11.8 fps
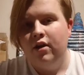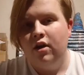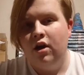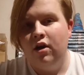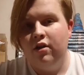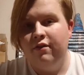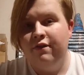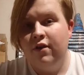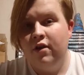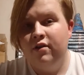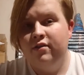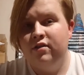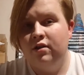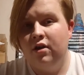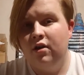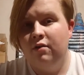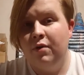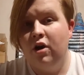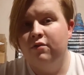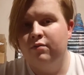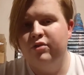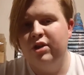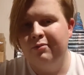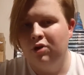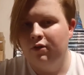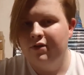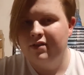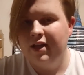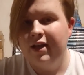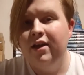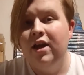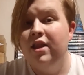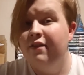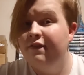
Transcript: The first, apart from Chibnall obviously, the